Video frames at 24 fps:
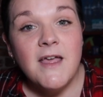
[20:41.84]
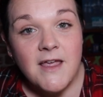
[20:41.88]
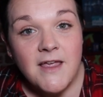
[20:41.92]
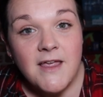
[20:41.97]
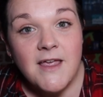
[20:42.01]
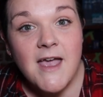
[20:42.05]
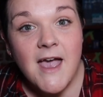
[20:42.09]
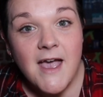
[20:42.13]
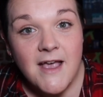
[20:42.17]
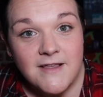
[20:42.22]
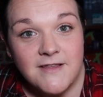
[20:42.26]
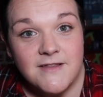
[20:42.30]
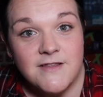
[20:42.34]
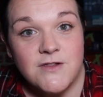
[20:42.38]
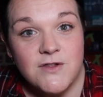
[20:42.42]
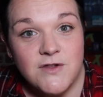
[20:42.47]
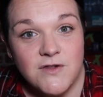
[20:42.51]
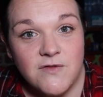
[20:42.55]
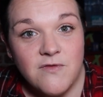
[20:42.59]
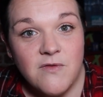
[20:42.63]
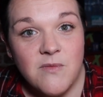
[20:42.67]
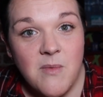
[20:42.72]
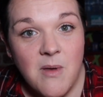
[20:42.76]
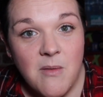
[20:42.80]
Yes,
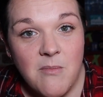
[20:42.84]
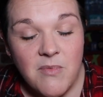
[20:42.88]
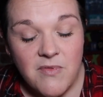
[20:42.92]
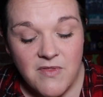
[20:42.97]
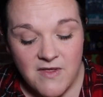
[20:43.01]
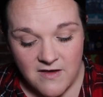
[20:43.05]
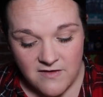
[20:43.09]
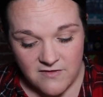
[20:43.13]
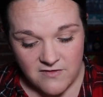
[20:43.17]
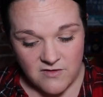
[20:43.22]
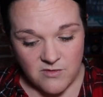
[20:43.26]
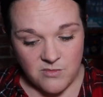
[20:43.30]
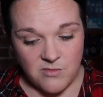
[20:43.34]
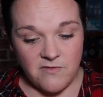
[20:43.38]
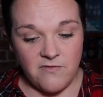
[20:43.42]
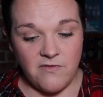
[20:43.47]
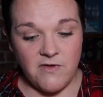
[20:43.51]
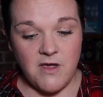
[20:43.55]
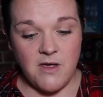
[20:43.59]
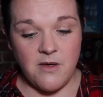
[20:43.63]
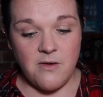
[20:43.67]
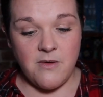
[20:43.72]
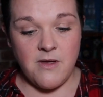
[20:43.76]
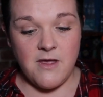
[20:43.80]
just remember that, some of
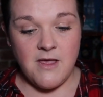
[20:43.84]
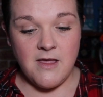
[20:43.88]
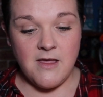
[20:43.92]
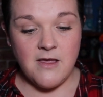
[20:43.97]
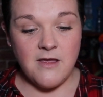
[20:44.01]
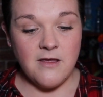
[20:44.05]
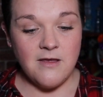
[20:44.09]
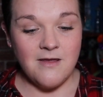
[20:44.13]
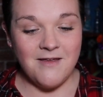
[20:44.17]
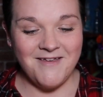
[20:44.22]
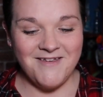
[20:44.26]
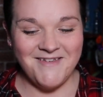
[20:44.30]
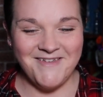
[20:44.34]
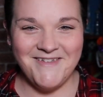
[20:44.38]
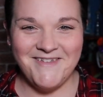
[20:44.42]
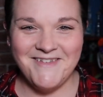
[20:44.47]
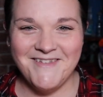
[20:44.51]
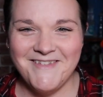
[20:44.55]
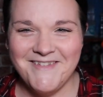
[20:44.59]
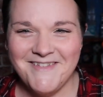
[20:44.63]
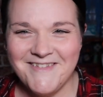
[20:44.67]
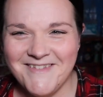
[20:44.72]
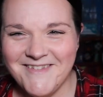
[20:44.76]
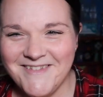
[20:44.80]
you.
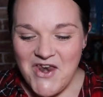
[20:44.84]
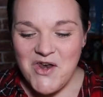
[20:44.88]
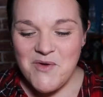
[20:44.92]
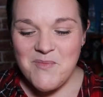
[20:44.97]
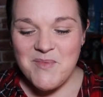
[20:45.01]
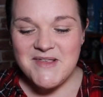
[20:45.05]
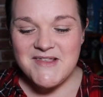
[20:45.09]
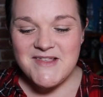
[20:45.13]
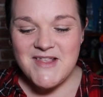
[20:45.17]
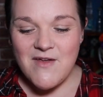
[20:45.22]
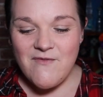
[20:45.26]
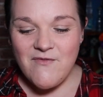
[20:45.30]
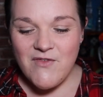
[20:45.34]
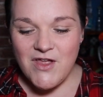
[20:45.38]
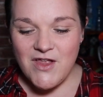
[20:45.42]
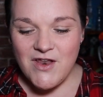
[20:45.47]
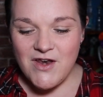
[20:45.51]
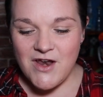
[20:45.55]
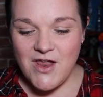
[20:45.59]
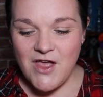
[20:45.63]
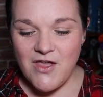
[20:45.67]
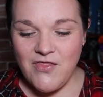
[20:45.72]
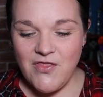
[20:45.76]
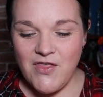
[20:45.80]
Number
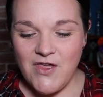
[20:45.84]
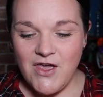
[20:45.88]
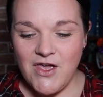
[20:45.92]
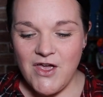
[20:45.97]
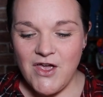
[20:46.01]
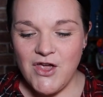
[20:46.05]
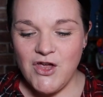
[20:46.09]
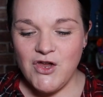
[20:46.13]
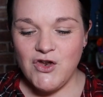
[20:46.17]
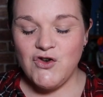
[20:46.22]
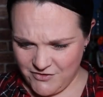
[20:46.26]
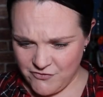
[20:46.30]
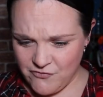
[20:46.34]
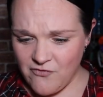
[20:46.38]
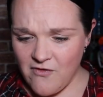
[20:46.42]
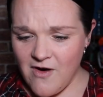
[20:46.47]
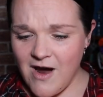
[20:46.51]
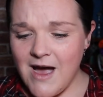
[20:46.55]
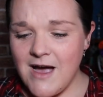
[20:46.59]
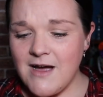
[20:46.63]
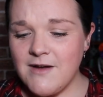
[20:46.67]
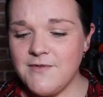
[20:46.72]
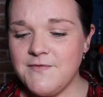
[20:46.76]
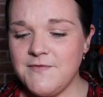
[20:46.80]
seven, the
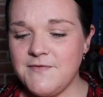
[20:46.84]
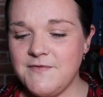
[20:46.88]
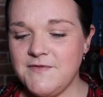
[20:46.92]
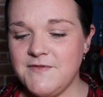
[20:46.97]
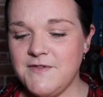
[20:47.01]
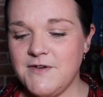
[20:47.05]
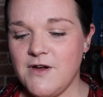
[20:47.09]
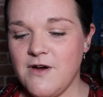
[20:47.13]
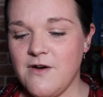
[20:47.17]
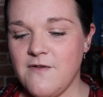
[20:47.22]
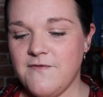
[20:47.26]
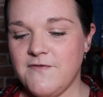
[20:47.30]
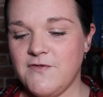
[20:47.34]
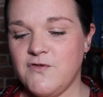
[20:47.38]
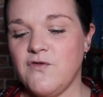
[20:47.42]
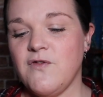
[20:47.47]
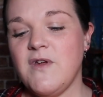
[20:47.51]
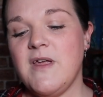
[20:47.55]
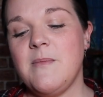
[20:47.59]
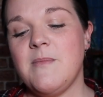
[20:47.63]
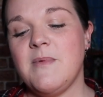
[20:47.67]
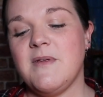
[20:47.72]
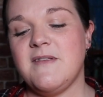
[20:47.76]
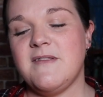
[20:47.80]
draft of
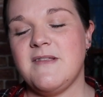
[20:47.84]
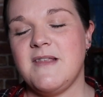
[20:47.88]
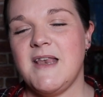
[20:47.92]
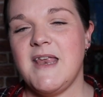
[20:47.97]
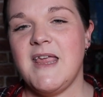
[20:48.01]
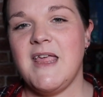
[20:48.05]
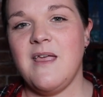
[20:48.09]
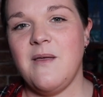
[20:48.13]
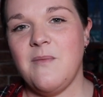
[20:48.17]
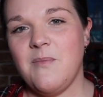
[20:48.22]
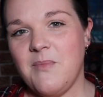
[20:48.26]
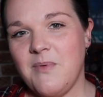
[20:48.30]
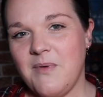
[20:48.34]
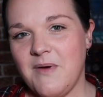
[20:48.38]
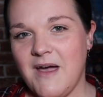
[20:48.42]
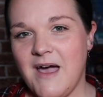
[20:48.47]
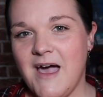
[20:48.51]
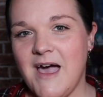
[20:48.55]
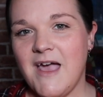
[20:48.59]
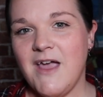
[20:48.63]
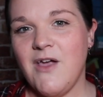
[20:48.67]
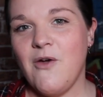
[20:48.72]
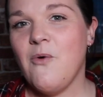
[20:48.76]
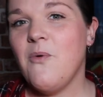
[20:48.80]
dreamless sleep.
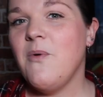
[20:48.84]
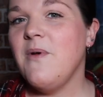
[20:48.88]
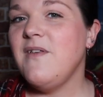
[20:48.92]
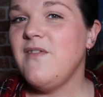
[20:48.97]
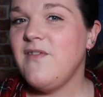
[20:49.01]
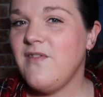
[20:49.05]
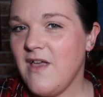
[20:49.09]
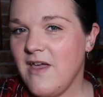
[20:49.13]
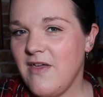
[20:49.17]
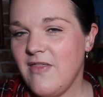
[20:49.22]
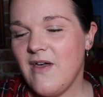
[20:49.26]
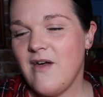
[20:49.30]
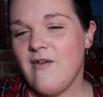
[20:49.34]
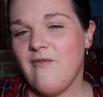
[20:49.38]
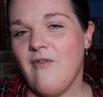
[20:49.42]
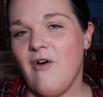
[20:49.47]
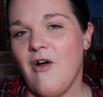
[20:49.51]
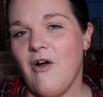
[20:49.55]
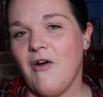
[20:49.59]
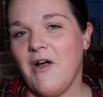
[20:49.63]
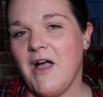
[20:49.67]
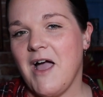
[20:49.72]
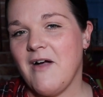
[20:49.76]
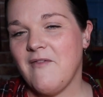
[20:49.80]
I always say that
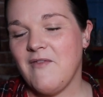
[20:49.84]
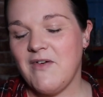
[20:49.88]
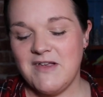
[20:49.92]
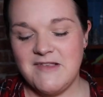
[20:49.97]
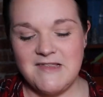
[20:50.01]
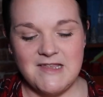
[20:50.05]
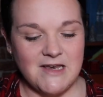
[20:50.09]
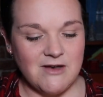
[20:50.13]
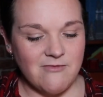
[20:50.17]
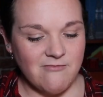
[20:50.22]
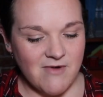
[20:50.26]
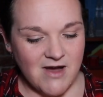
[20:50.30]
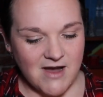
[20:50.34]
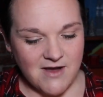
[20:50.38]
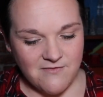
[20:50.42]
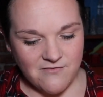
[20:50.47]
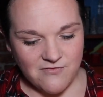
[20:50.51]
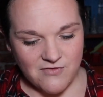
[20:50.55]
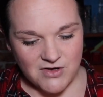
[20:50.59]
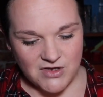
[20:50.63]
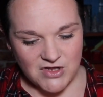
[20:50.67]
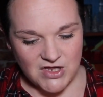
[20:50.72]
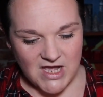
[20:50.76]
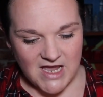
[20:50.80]
wrong. Have I said it right
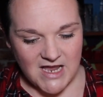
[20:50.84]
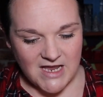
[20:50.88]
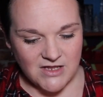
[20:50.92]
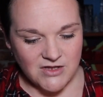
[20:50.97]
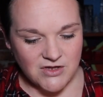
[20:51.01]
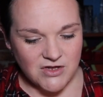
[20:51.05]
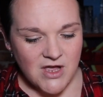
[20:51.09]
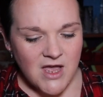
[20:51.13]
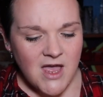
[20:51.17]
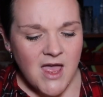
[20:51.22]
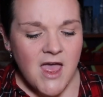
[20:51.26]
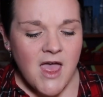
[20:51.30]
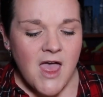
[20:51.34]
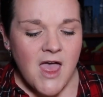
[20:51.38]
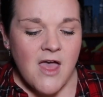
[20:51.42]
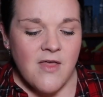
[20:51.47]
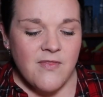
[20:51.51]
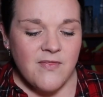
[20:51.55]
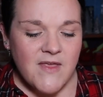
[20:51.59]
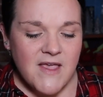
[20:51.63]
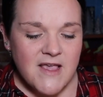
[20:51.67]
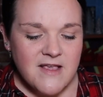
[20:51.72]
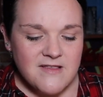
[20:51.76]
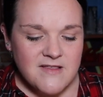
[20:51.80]
for a change?
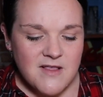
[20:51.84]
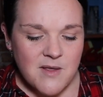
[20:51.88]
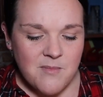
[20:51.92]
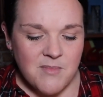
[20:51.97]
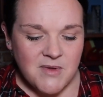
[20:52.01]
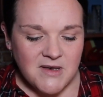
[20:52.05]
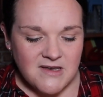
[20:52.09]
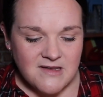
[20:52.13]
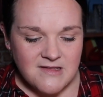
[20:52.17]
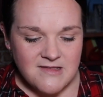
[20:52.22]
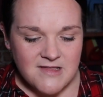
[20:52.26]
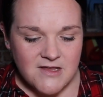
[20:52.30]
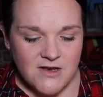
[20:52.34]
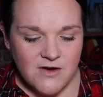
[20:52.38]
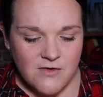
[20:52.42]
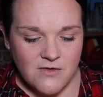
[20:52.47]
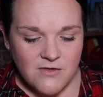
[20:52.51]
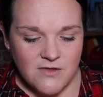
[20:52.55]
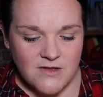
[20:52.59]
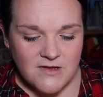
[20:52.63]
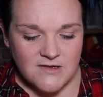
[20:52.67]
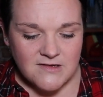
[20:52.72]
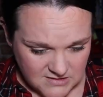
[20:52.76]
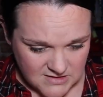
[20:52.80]
This
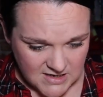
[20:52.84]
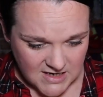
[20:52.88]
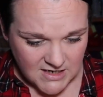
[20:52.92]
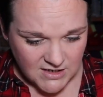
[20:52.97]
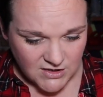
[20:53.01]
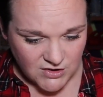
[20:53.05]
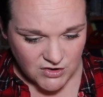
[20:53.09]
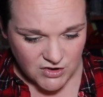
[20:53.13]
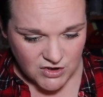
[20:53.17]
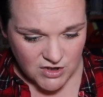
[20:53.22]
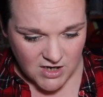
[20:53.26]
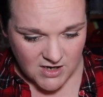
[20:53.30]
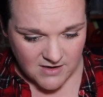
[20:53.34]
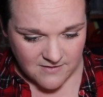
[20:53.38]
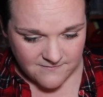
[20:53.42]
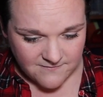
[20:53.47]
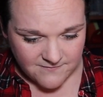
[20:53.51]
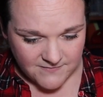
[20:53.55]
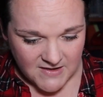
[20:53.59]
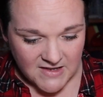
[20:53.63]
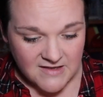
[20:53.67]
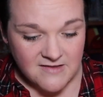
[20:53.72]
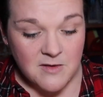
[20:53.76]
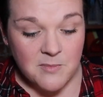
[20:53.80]
medicinal tincture
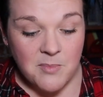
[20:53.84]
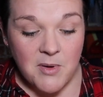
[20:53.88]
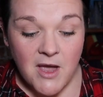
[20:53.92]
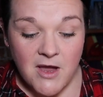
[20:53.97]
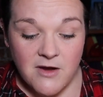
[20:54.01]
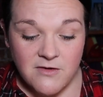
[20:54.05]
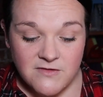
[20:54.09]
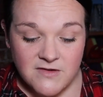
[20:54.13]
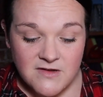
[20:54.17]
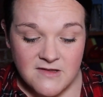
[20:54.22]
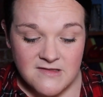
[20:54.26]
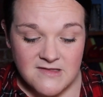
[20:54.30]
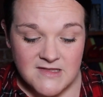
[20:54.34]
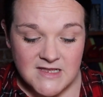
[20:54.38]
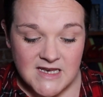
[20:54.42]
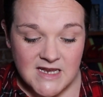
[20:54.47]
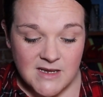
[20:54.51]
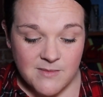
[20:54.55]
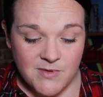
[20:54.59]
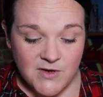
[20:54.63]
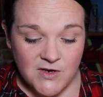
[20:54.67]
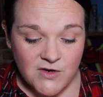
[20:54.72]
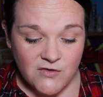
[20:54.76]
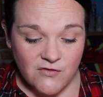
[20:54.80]
is a potent
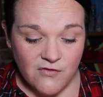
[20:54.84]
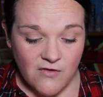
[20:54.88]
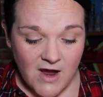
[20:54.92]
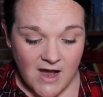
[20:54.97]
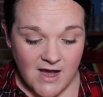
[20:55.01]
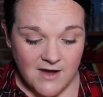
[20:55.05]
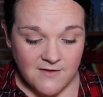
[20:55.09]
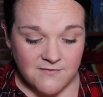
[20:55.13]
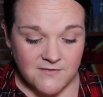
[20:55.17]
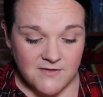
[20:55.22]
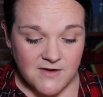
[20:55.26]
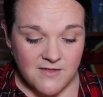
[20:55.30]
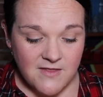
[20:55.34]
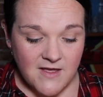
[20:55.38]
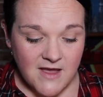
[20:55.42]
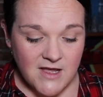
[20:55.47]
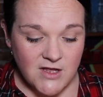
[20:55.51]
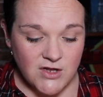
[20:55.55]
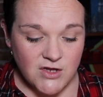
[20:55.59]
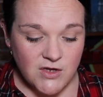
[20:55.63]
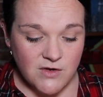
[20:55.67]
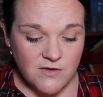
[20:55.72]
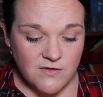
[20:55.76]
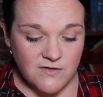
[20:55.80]
sleeping draft that
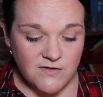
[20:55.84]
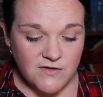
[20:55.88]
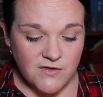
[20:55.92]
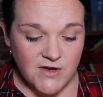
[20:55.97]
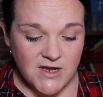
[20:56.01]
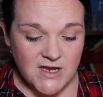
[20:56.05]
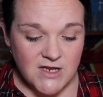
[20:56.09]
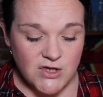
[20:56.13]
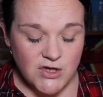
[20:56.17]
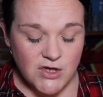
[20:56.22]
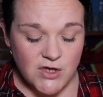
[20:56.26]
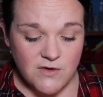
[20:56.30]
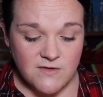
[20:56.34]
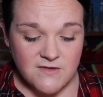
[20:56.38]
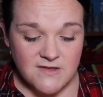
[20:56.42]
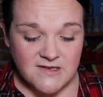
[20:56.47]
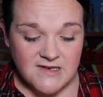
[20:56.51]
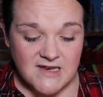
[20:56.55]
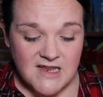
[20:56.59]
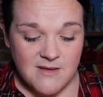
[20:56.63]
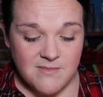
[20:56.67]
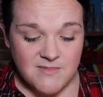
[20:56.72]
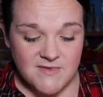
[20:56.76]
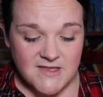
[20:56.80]
is used to induce a
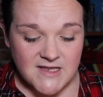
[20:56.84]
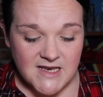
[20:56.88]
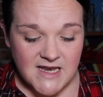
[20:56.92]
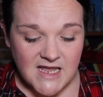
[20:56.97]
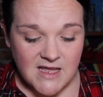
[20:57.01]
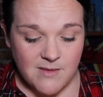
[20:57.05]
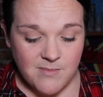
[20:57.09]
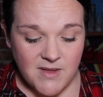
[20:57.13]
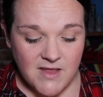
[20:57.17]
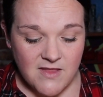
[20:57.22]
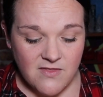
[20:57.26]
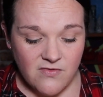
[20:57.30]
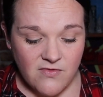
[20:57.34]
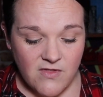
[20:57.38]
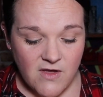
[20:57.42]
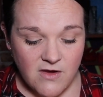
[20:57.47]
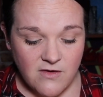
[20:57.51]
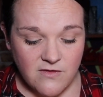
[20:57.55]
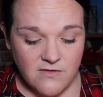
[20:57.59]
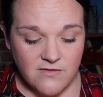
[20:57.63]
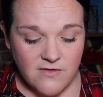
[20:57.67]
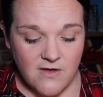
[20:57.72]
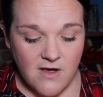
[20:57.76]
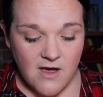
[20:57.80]
deep sleep in
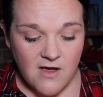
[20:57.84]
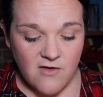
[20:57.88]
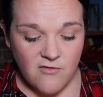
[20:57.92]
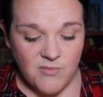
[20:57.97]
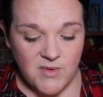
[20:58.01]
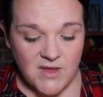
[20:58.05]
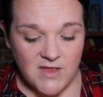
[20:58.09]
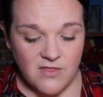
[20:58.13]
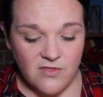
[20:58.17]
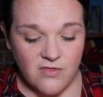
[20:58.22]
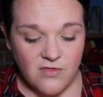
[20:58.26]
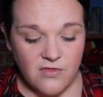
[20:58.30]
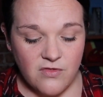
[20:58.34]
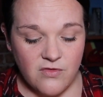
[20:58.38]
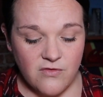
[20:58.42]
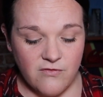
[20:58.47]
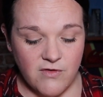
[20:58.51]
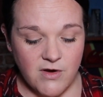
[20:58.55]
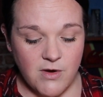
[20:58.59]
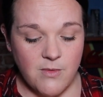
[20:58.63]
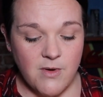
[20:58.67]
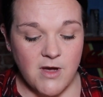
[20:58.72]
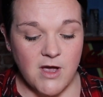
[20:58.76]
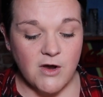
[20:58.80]
those that have been
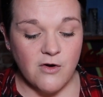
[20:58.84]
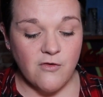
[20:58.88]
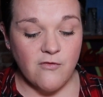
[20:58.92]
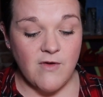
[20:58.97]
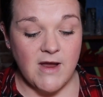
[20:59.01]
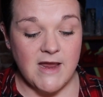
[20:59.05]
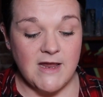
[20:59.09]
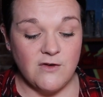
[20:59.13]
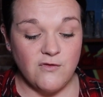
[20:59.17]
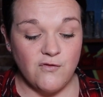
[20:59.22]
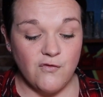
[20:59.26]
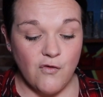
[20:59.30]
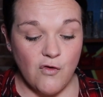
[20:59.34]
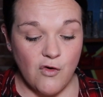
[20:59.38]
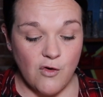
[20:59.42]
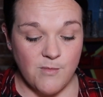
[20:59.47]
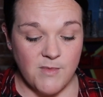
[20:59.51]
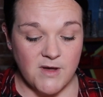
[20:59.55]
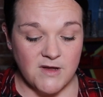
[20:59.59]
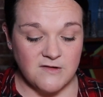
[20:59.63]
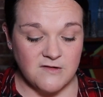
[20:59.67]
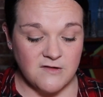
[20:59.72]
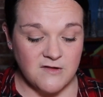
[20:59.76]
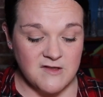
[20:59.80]
through a great
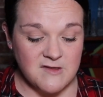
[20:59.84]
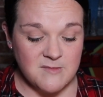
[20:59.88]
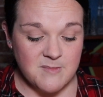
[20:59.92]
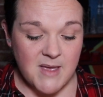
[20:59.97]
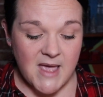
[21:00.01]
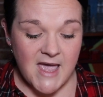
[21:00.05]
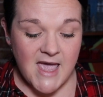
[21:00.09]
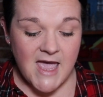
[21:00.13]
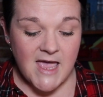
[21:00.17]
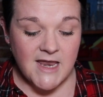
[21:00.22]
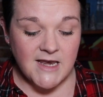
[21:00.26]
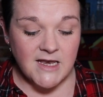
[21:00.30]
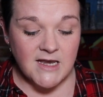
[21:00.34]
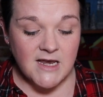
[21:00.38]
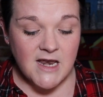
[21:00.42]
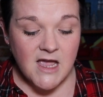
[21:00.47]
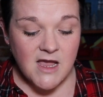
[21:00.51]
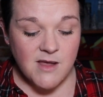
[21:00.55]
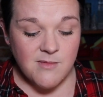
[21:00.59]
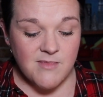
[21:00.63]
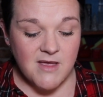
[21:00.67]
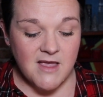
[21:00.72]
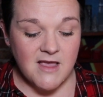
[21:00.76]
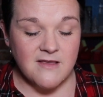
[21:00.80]
trauma to spare any
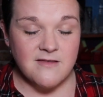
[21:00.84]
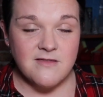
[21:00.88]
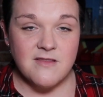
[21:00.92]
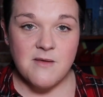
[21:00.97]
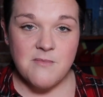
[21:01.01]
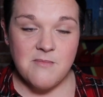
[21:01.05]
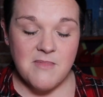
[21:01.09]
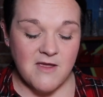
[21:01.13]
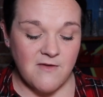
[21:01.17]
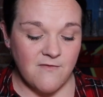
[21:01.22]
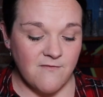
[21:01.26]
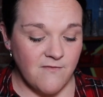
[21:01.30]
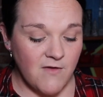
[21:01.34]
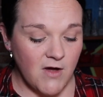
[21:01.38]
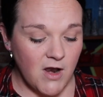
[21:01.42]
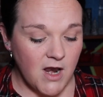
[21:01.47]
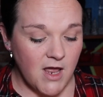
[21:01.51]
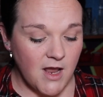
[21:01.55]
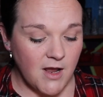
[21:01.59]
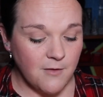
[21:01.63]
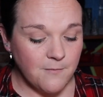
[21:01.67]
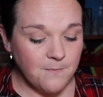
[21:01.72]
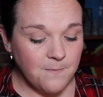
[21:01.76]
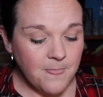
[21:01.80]
nightmares that may
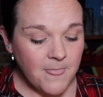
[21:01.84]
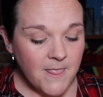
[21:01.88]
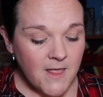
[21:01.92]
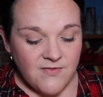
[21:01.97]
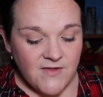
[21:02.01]
follow.